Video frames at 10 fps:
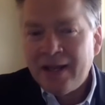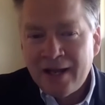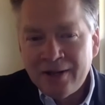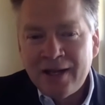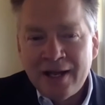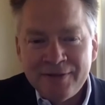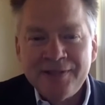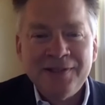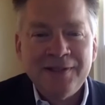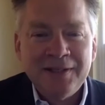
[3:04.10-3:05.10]
I'll
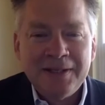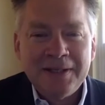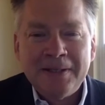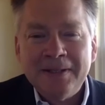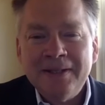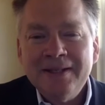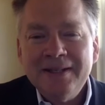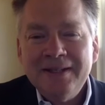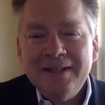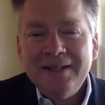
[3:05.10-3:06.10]
obviously
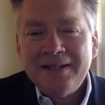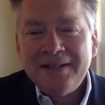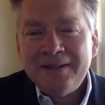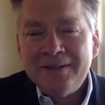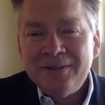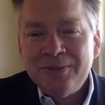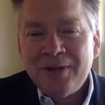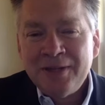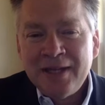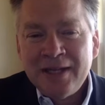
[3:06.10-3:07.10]
do all
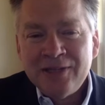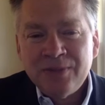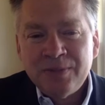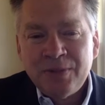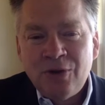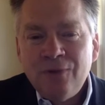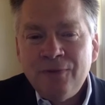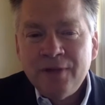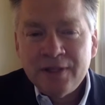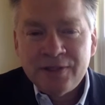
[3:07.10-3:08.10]
the answering, but
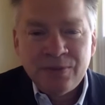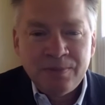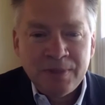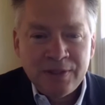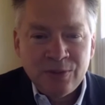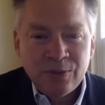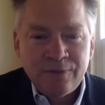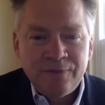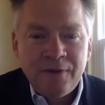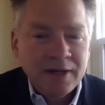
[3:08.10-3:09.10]
hopefully this will be sort of
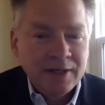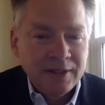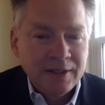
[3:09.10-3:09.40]
fun.